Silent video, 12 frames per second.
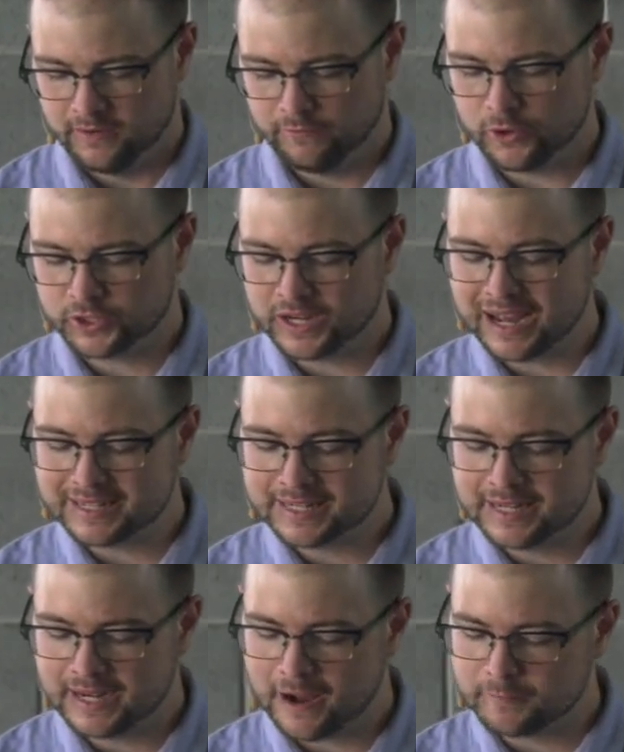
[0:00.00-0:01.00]
Verse
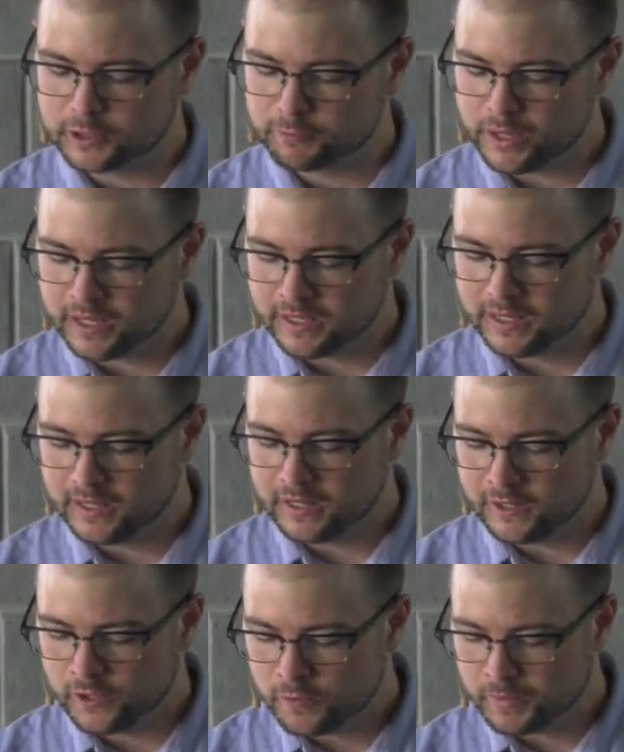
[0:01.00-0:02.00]
19, "I'm speaking
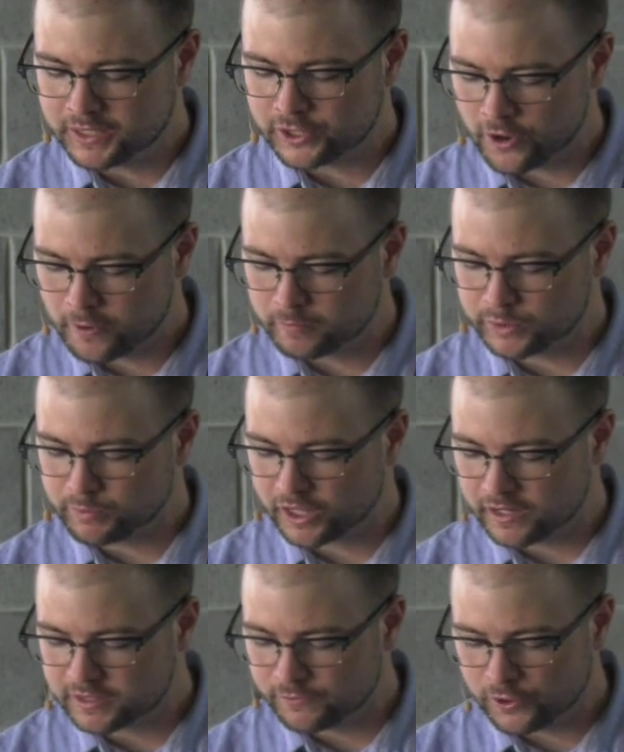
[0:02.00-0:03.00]
in human terms
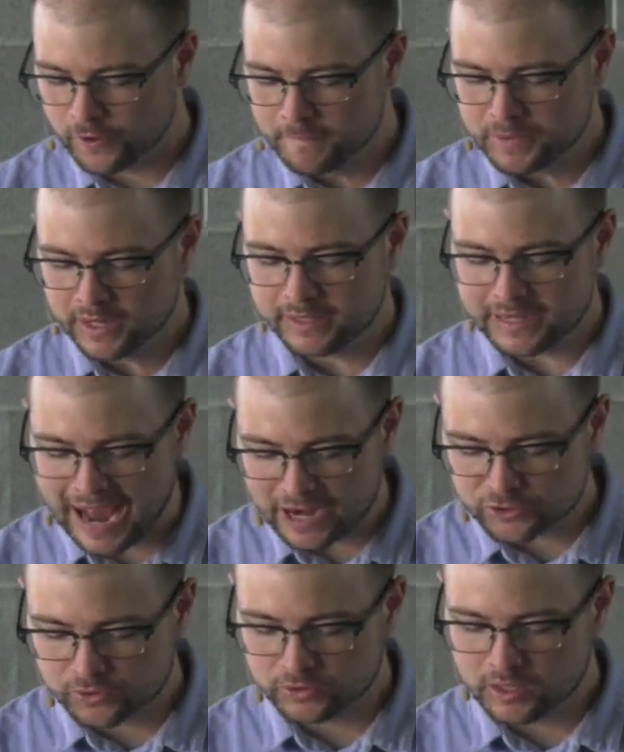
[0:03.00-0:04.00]
because of your
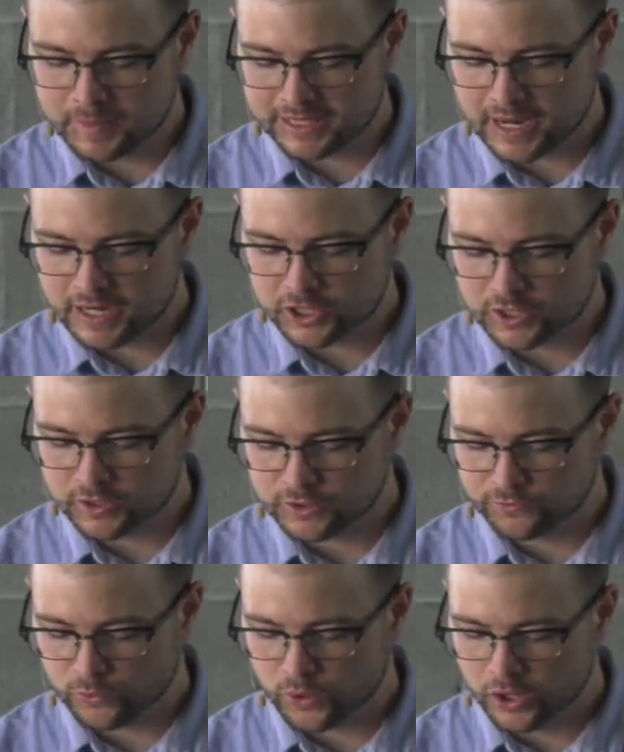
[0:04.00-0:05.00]
natural
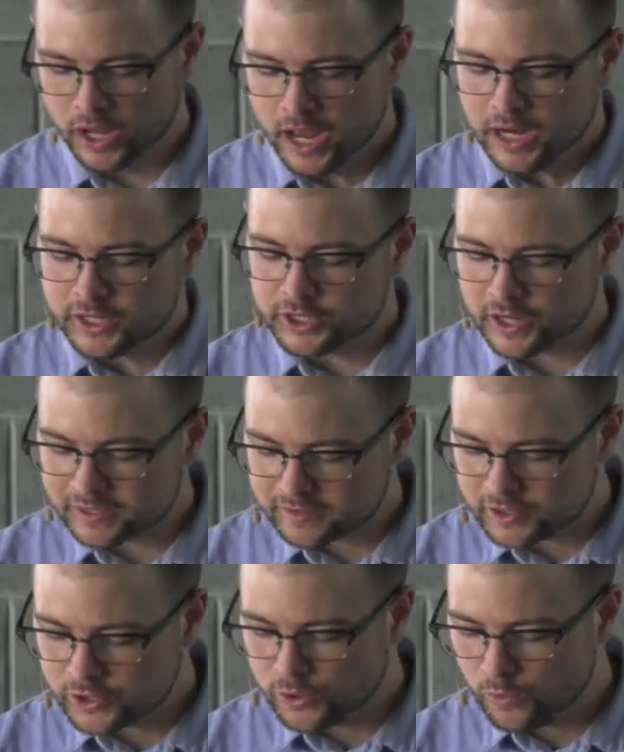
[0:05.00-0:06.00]
limitations, for
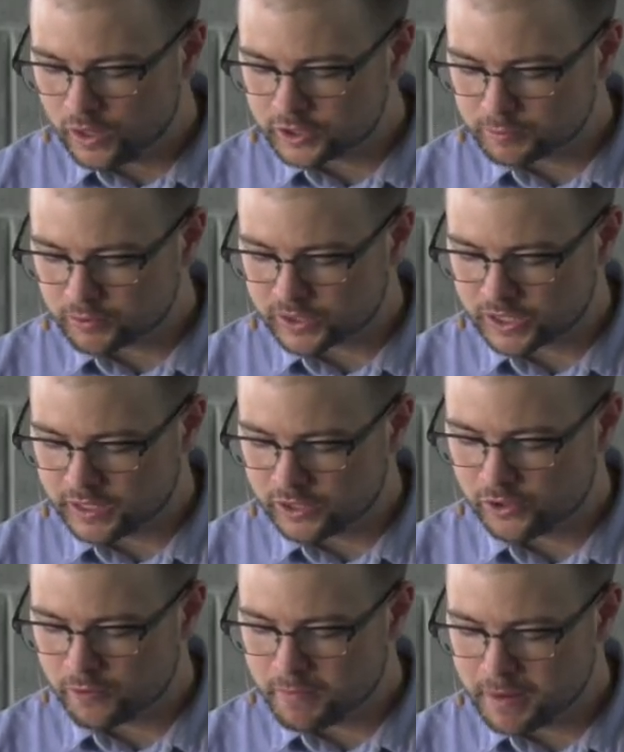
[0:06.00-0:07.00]
just as you once
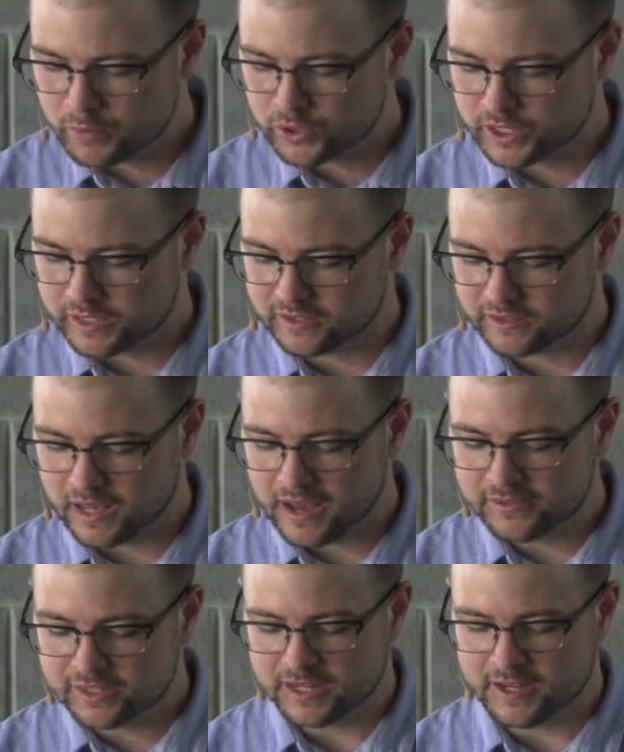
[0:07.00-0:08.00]
presented your members as
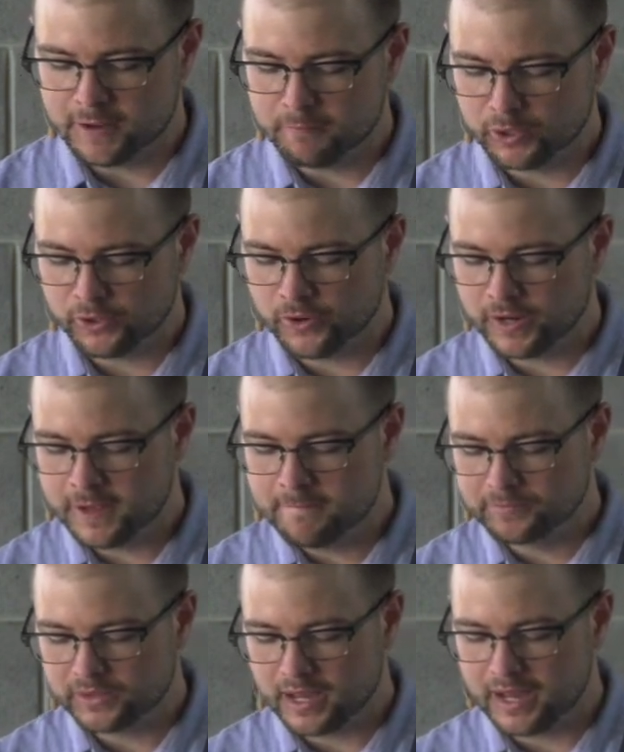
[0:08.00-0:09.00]
slaves to impurity
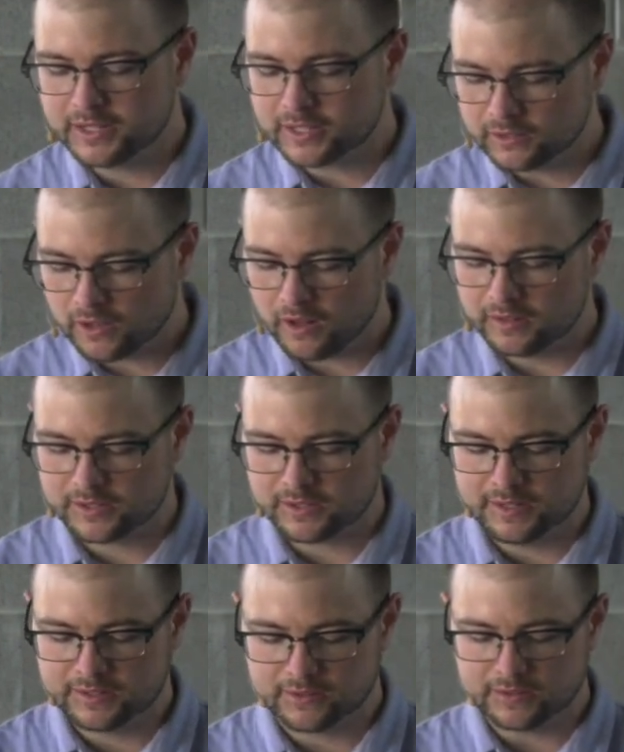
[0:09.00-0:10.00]
and to
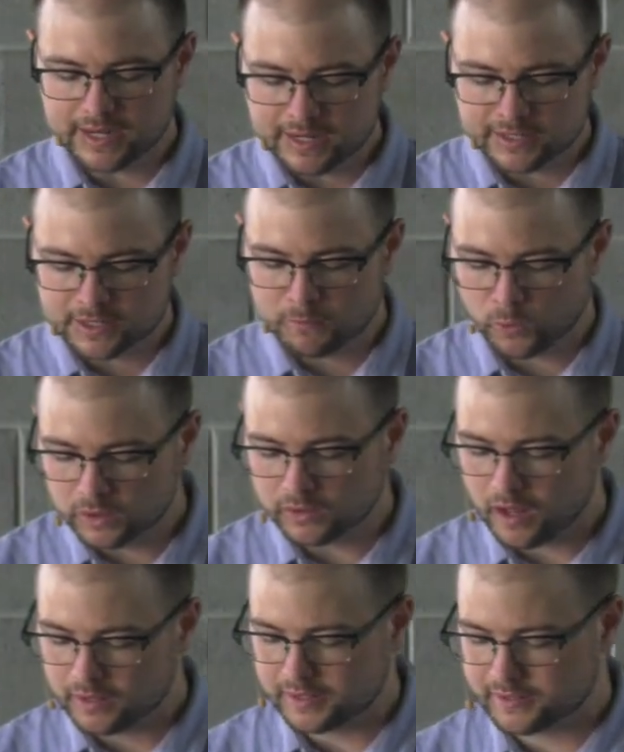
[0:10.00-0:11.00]
lawlessness, leading to more
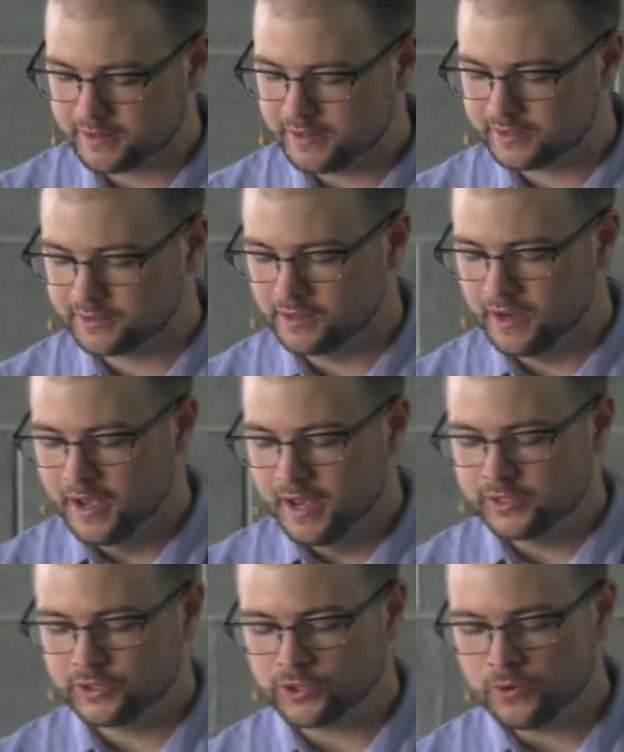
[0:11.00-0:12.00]
lawlessness,
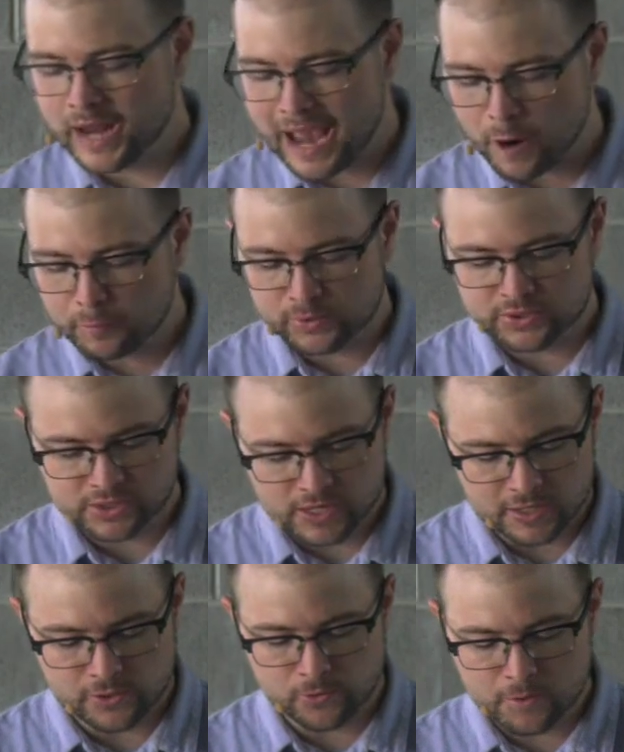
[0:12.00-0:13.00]
so now
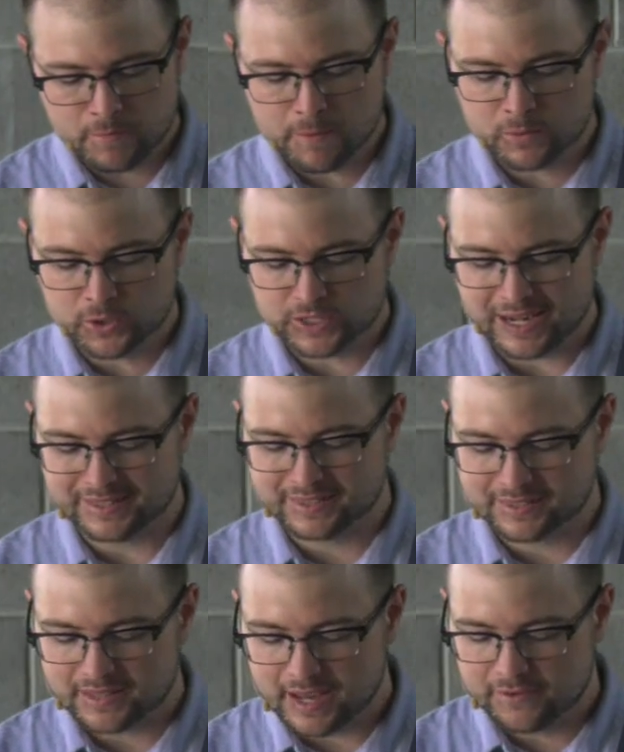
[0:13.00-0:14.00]
present your members as
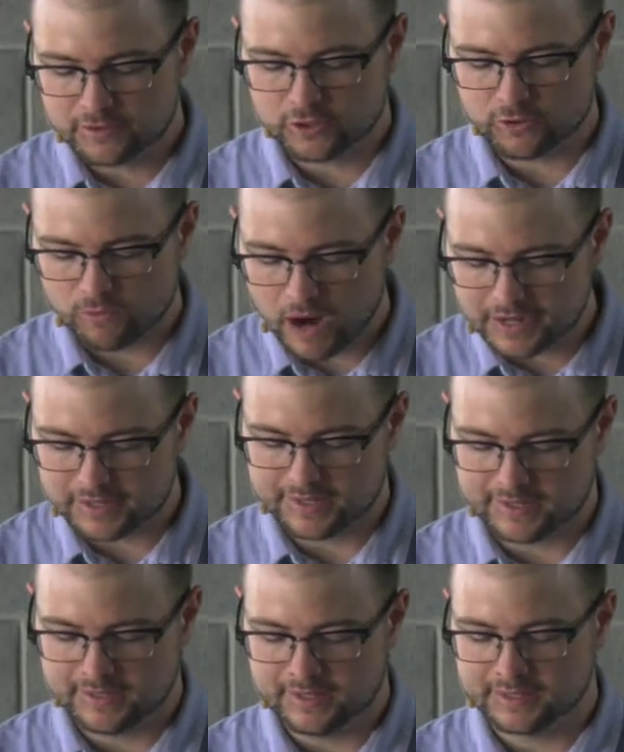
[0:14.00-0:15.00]
slaves to
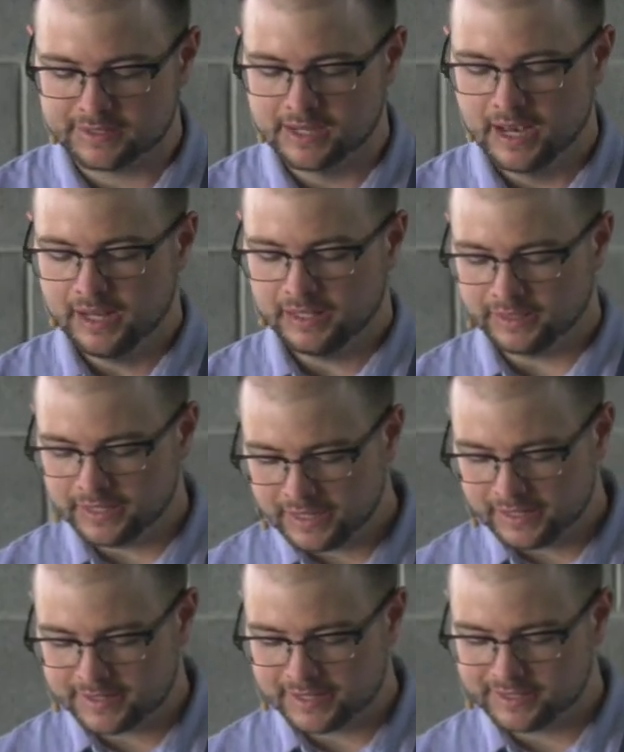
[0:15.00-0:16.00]
righteousness,
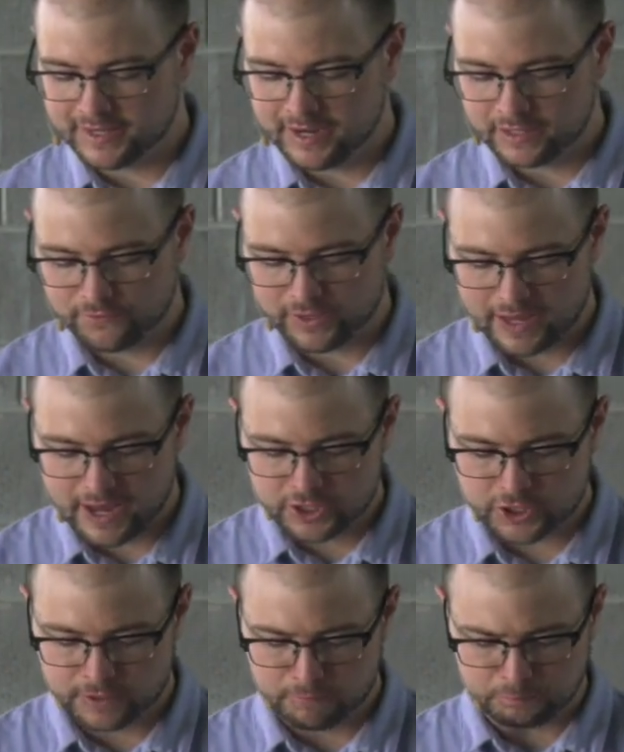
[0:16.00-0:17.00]
leading to
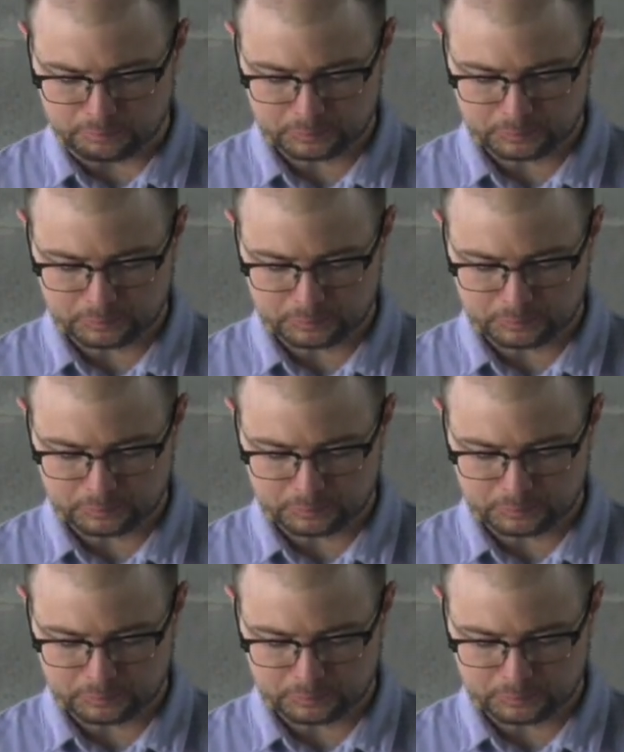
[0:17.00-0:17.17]
sanctification.